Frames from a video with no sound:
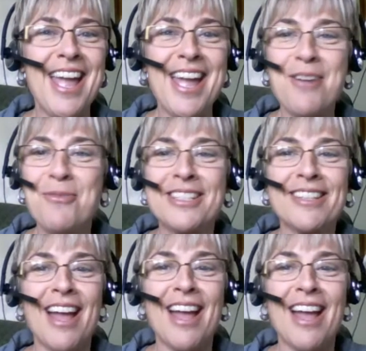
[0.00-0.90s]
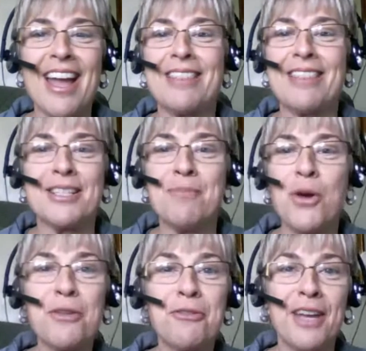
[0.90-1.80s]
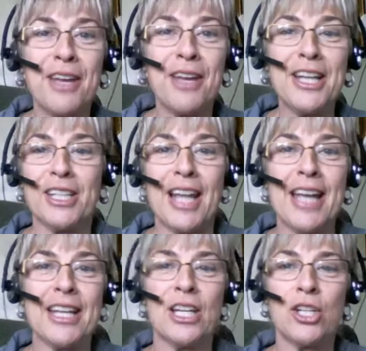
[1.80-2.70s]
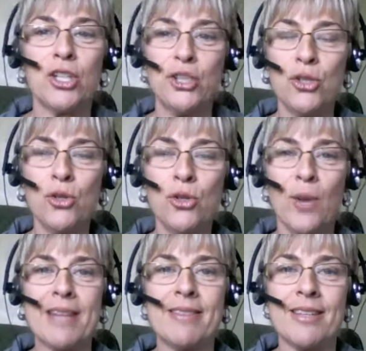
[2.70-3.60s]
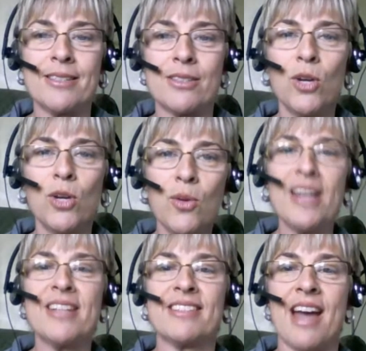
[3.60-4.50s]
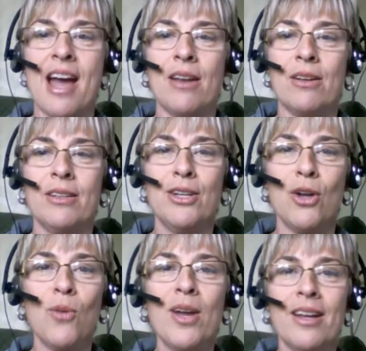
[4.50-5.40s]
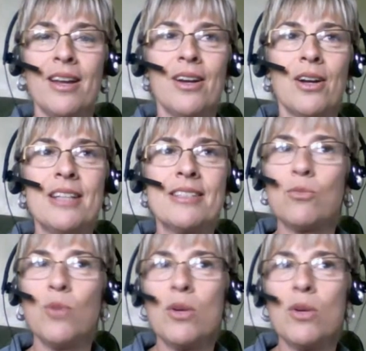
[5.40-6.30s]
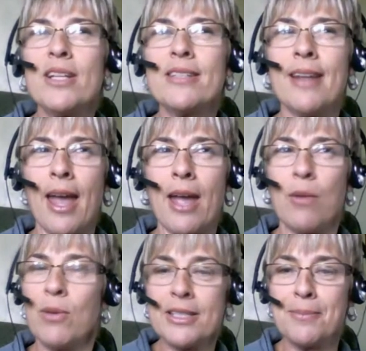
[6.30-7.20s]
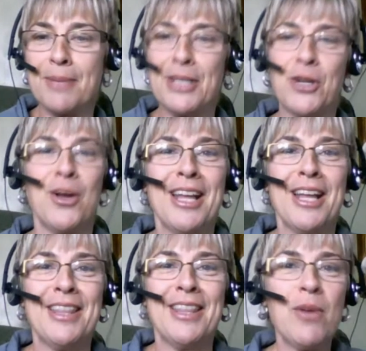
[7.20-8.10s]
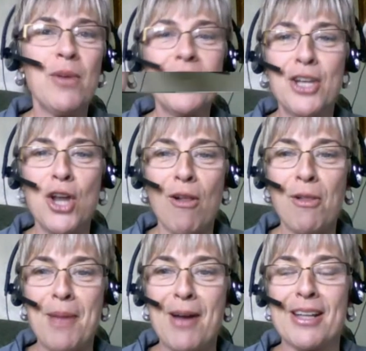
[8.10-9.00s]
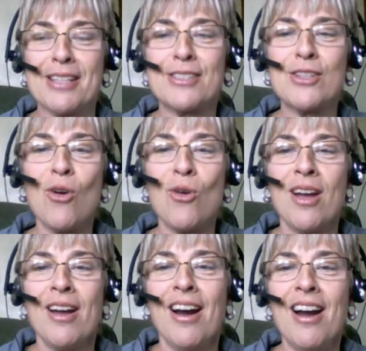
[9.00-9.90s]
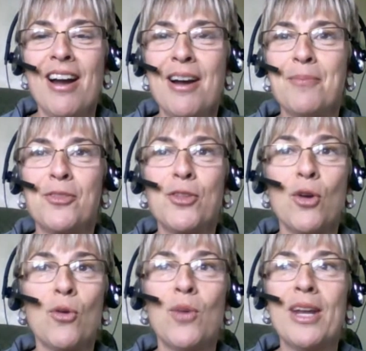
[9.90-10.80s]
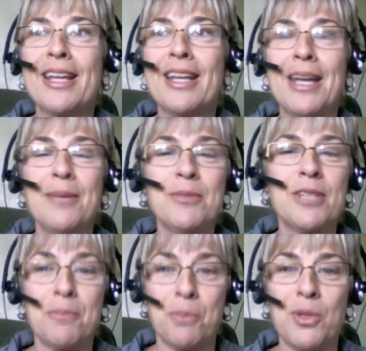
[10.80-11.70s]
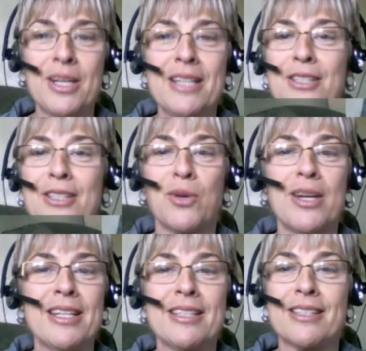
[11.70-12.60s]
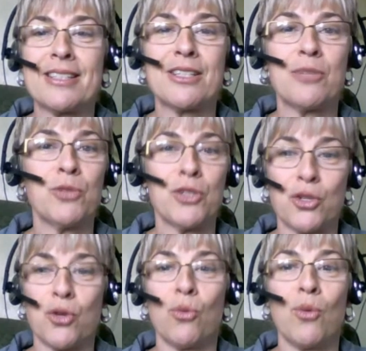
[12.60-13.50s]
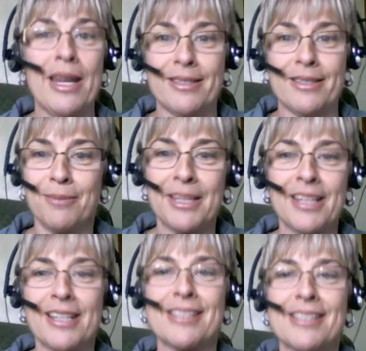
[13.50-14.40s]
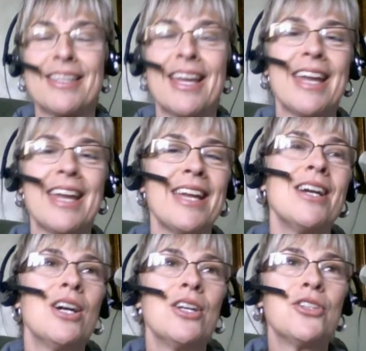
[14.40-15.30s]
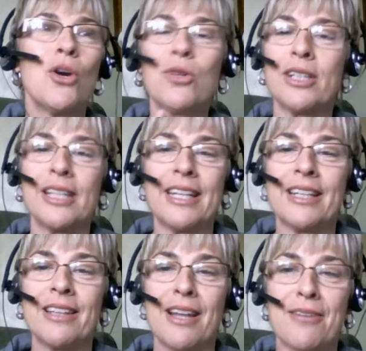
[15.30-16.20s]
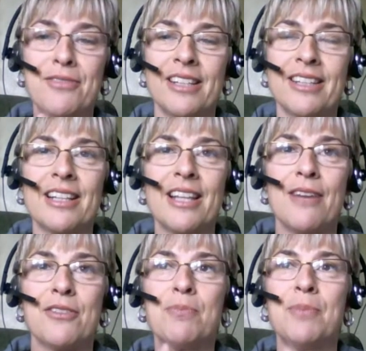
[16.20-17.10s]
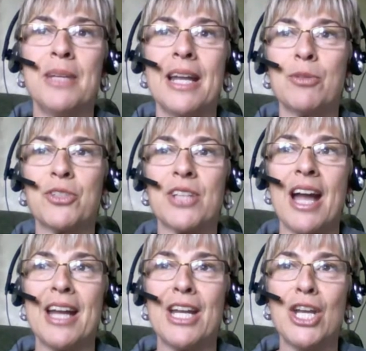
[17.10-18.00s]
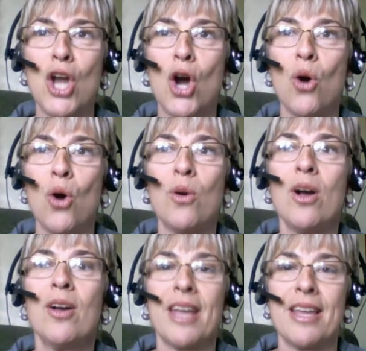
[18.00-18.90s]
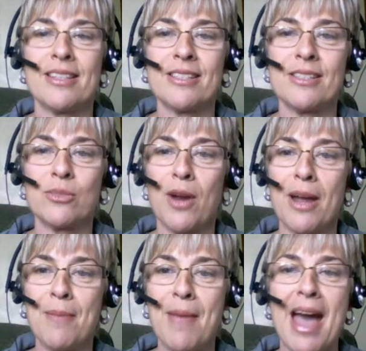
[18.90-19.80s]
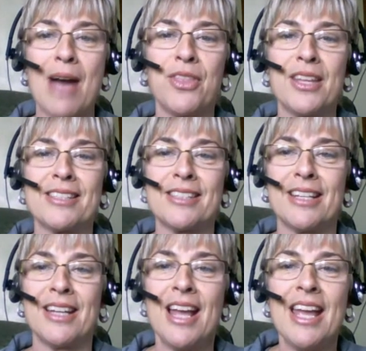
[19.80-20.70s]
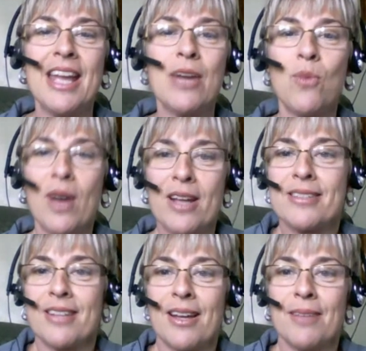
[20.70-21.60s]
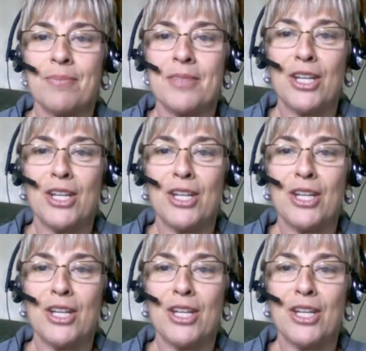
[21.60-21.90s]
It was like this motivation, like, could you grade this? What grade is that? What is an A? What is a B? They wanted to know all about it. So when it came to the boys, the grading system was great because they totally loved it. They loved being able to kind of know, okay, this is where I'm at with this, and it was a